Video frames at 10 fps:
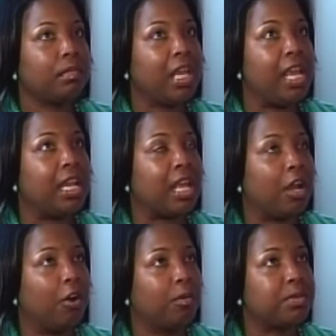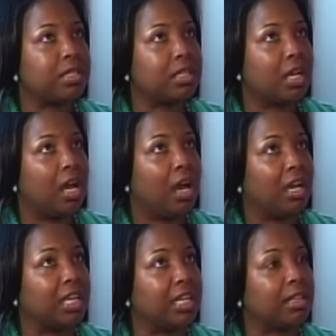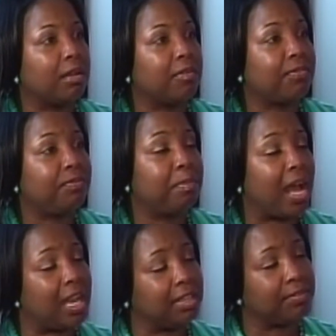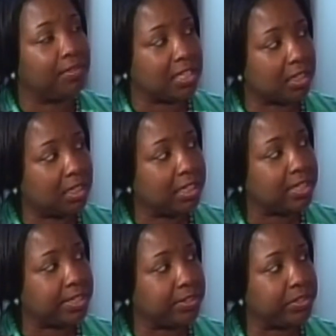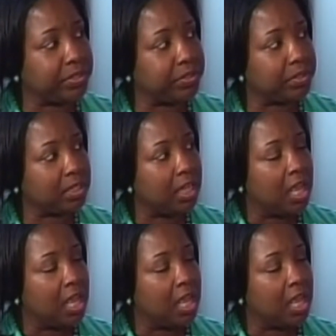It helps get the body physically centered.